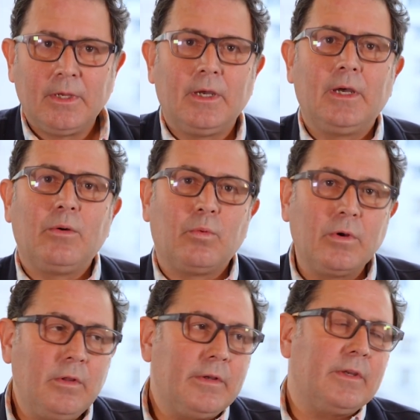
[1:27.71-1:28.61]
Uh, we're
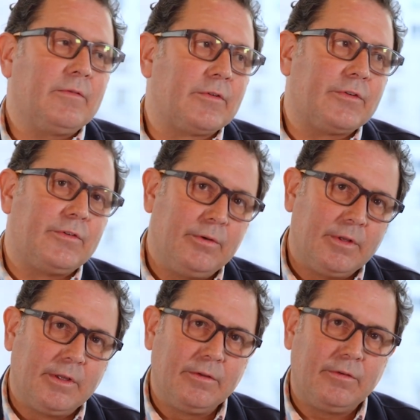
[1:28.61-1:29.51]
looking for
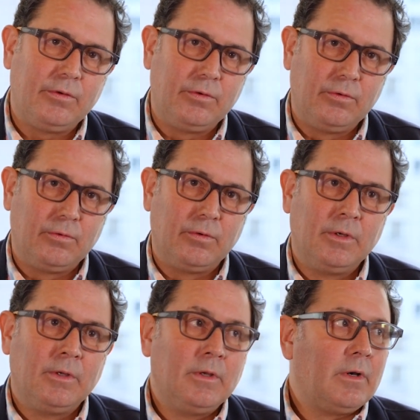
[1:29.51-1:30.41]
students who
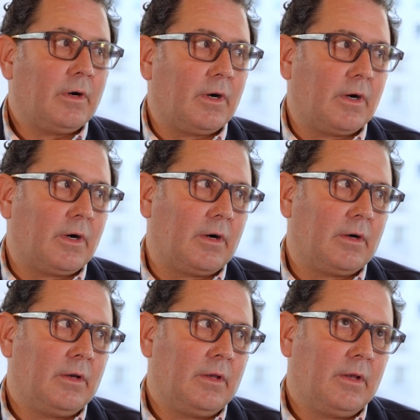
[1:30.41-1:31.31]

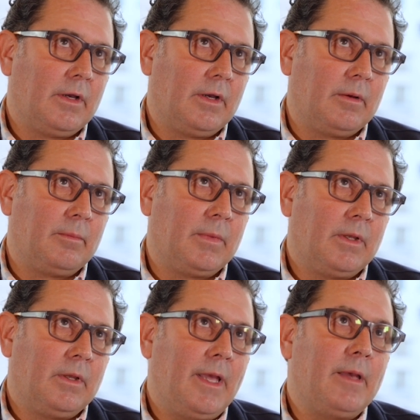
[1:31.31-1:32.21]
are um,
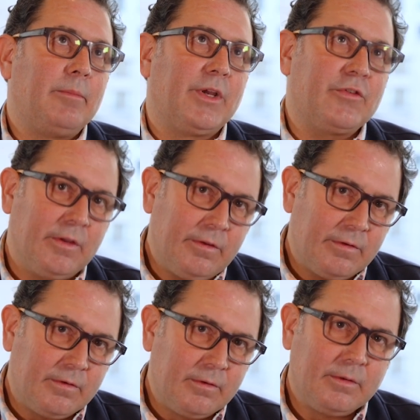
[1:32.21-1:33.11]

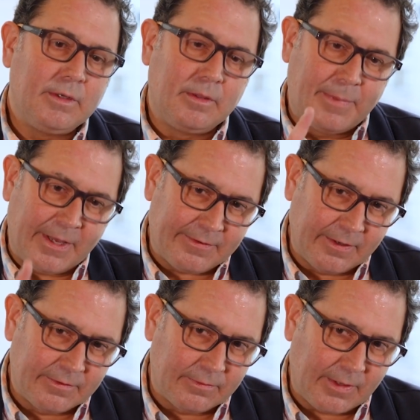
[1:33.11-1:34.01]
ambitious in the best
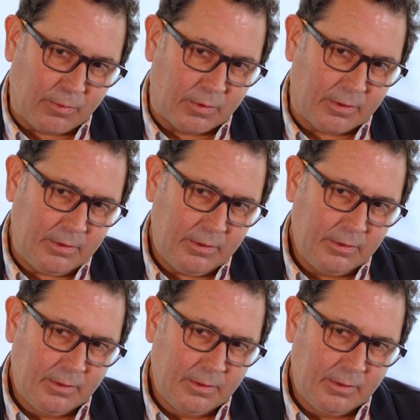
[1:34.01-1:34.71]
sense of that word